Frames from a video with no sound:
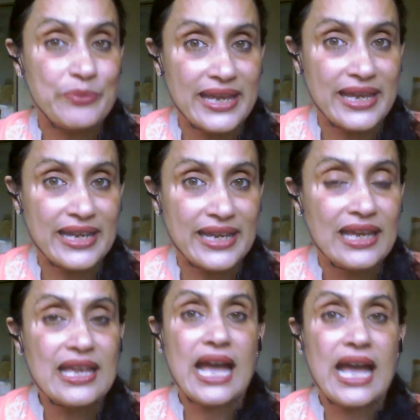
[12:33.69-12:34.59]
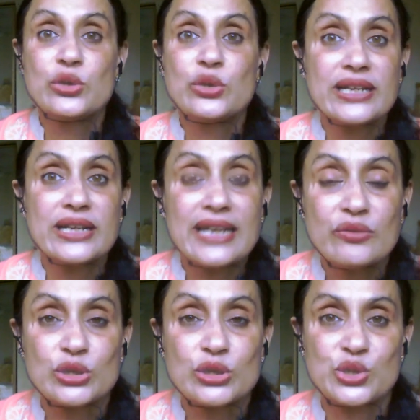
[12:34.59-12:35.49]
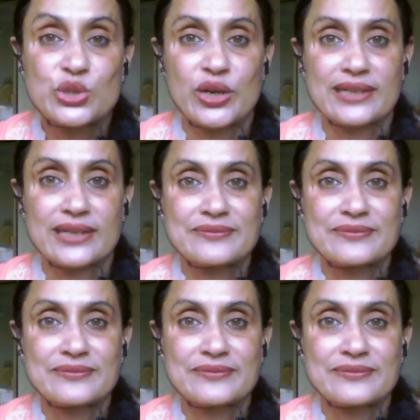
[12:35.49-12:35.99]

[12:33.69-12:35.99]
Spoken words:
pain and you didn't get what you want.